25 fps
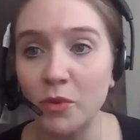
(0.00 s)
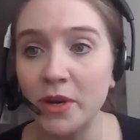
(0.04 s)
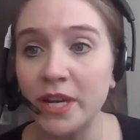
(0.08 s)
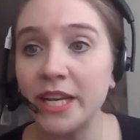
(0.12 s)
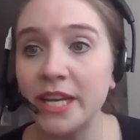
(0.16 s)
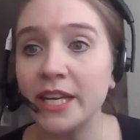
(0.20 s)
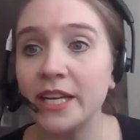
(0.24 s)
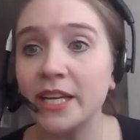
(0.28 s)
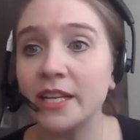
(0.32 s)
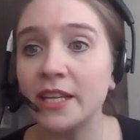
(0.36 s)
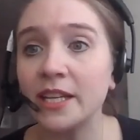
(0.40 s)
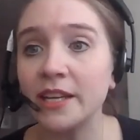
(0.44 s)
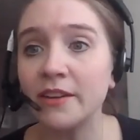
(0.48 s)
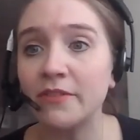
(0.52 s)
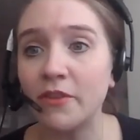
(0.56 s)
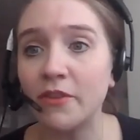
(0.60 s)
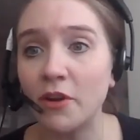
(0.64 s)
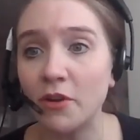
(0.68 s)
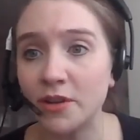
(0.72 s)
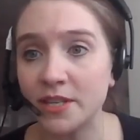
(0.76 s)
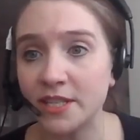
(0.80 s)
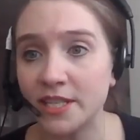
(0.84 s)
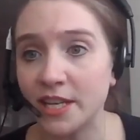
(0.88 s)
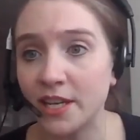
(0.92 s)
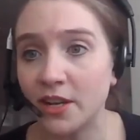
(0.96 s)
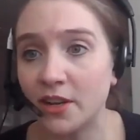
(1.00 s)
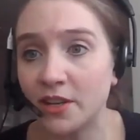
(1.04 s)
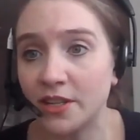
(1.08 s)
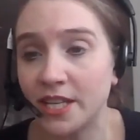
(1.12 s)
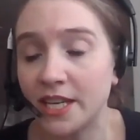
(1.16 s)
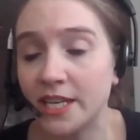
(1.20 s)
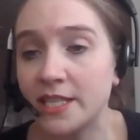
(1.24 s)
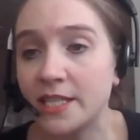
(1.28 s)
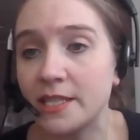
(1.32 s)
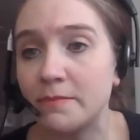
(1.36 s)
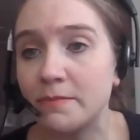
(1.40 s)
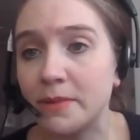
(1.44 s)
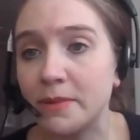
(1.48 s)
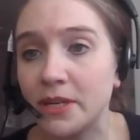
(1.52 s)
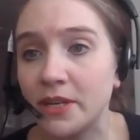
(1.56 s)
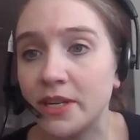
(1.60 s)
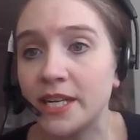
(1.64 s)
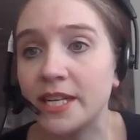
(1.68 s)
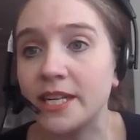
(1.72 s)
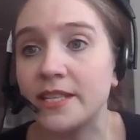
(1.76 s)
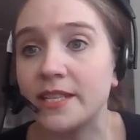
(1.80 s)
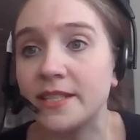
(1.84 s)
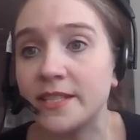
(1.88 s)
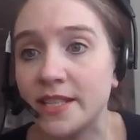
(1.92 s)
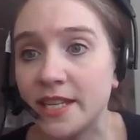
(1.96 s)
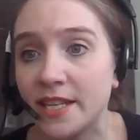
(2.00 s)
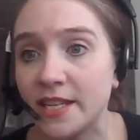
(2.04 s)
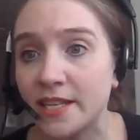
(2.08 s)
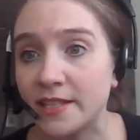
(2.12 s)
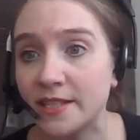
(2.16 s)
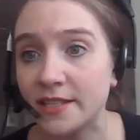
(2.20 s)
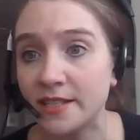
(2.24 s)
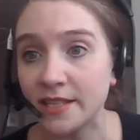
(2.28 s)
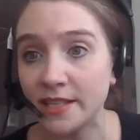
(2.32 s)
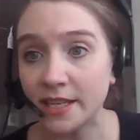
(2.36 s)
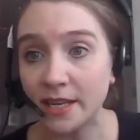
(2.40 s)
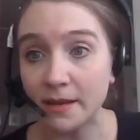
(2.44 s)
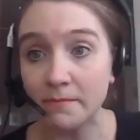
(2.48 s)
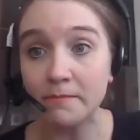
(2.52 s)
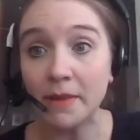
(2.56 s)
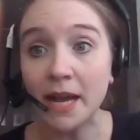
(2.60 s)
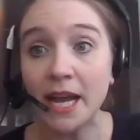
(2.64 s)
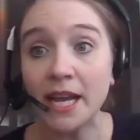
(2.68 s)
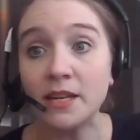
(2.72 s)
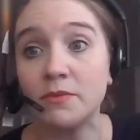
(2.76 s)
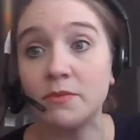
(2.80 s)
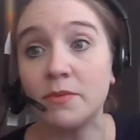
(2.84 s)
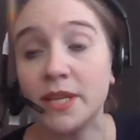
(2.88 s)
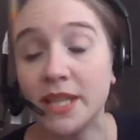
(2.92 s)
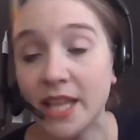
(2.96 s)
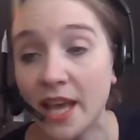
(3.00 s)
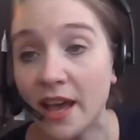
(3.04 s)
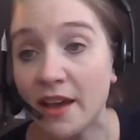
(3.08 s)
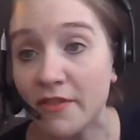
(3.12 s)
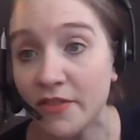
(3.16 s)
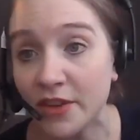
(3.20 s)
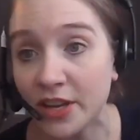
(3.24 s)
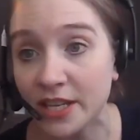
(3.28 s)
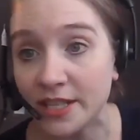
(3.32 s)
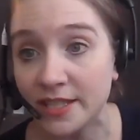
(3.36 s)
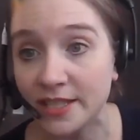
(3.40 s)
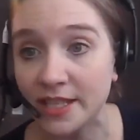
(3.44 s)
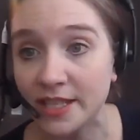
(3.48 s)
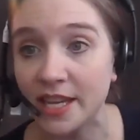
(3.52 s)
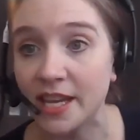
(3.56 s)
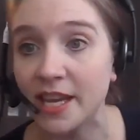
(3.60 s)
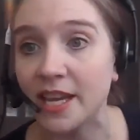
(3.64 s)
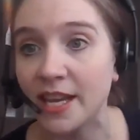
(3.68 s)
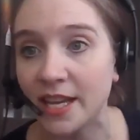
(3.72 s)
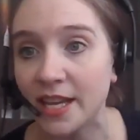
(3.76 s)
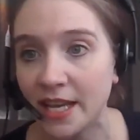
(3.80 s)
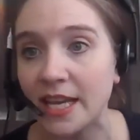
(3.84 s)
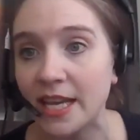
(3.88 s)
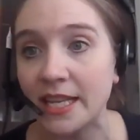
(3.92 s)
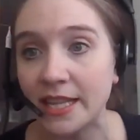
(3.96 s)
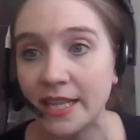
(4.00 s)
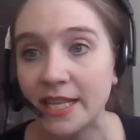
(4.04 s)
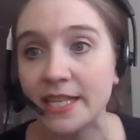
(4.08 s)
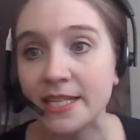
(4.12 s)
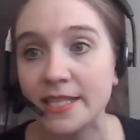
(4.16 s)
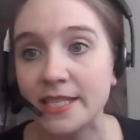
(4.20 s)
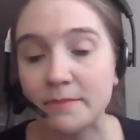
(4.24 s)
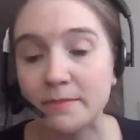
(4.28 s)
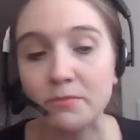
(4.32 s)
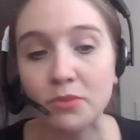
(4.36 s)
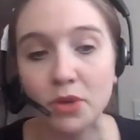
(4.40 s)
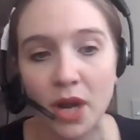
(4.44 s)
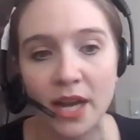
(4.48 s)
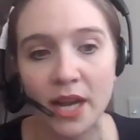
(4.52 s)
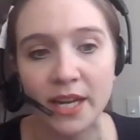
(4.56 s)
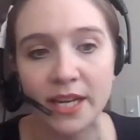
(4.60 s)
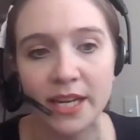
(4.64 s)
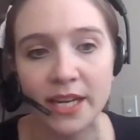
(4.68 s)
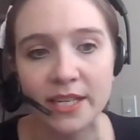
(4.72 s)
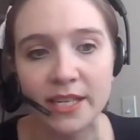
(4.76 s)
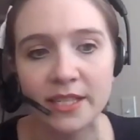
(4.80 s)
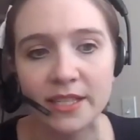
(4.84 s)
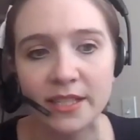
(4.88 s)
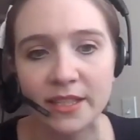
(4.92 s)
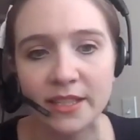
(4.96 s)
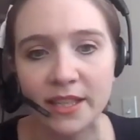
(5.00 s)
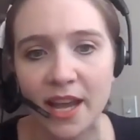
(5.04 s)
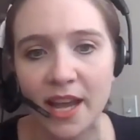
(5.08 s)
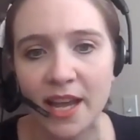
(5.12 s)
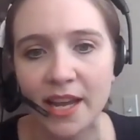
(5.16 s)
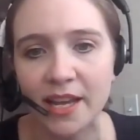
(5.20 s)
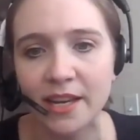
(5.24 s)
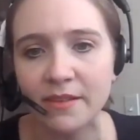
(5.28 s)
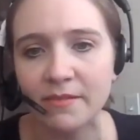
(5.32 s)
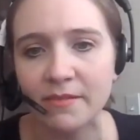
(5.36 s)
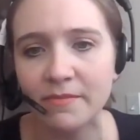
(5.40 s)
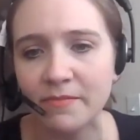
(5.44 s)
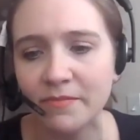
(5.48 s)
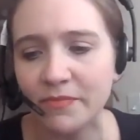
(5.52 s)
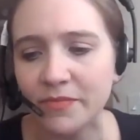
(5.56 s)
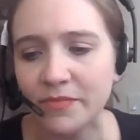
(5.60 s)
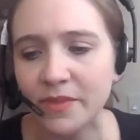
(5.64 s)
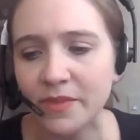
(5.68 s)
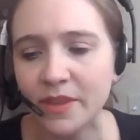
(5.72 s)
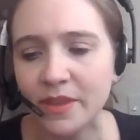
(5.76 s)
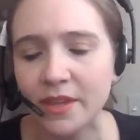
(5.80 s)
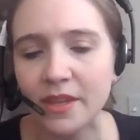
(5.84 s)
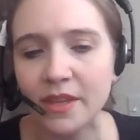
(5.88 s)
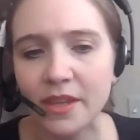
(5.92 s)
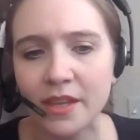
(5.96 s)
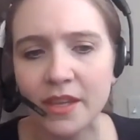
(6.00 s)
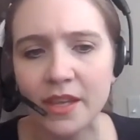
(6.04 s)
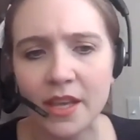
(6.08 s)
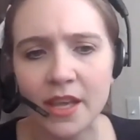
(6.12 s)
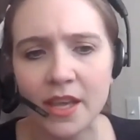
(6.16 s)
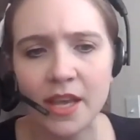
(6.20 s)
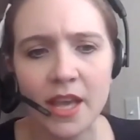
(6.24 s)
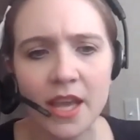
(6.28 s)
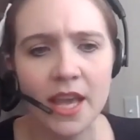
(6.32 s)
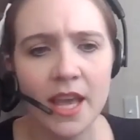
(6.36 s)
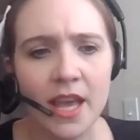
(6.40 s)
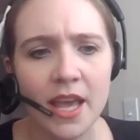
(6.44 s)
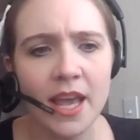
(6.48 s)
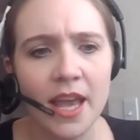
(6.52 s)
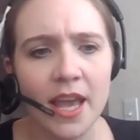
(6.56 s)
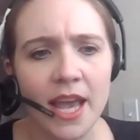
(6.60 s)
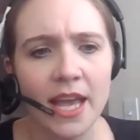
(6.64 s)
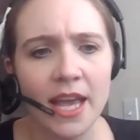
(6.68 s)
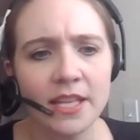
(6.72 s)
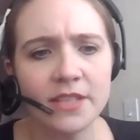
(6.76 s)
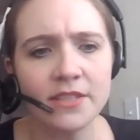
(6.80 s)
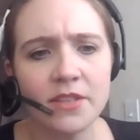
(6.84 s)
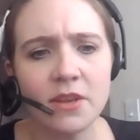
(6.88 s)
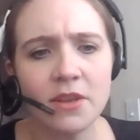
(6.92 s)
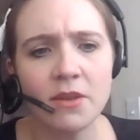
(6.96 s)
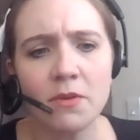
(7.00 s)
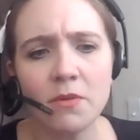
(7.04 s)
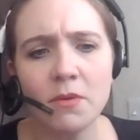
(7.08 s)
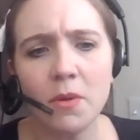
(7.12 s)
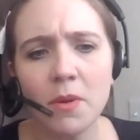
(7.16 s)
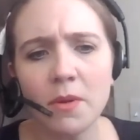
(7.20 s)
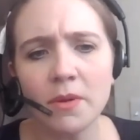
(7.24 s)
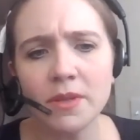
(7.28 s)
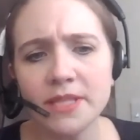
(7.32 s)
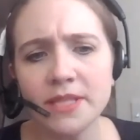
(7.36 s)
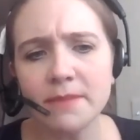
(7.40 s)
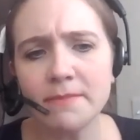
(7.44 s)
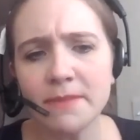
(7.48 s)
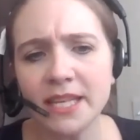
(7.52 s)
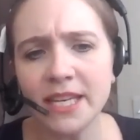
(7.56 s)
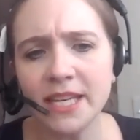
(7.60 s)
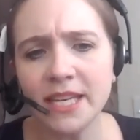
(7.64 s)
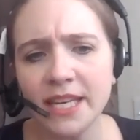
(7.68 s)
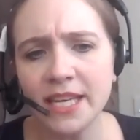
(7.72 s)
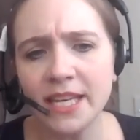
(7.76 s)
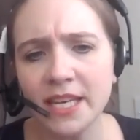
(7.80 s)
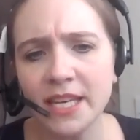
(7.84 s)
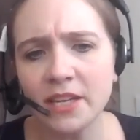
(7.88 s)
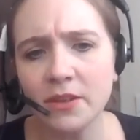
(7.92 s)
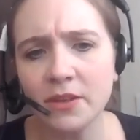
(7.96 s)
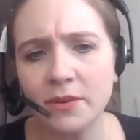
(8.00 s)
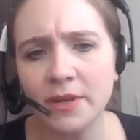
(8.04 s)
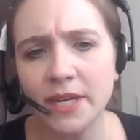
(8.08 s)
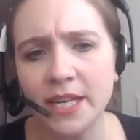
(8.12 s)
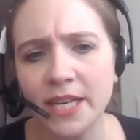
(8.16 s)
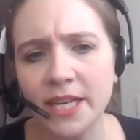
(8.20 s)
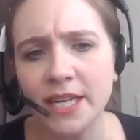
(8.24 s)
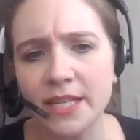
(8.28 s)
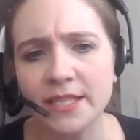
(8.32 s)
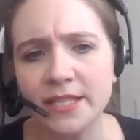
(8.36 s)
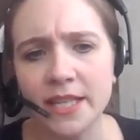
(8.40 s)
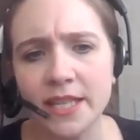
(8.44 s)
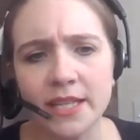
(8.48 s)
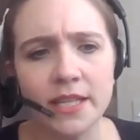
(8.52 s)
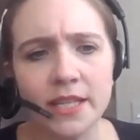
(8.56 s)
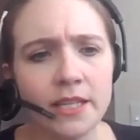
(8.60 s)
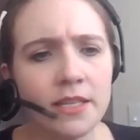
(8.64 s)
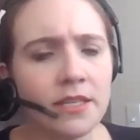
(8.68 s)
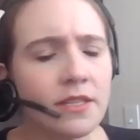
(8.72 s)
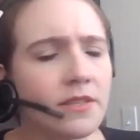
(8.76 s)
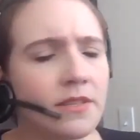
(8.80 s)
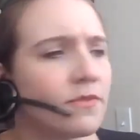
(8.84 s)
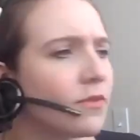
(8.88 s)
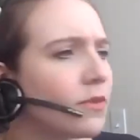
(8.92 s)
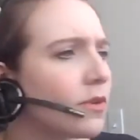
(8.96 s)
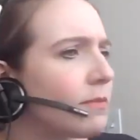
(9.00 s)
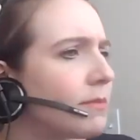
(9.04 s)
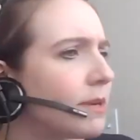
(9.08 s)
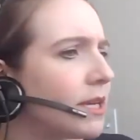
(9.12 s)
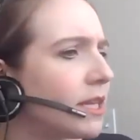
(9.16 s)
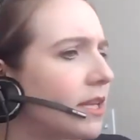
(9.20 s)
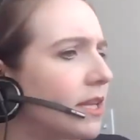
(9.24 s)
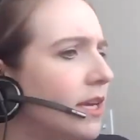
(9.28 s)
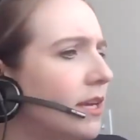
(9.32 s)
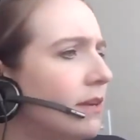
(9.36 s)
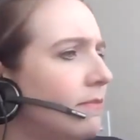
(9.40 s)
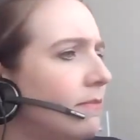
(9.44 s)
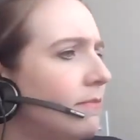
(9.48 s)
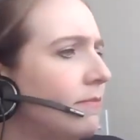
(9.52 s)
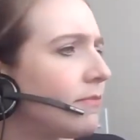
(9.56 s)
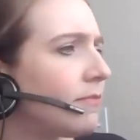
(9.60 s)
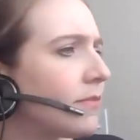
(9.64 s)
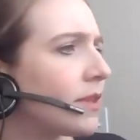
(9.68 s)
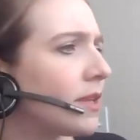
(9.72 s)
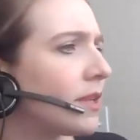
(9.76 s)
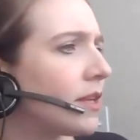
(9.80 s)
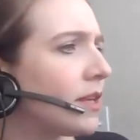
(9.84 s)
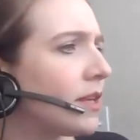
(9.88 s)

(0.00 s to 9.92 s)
really focusing on the experiences combined with efficacy in this product line. And so, some of the key ingredients in this formula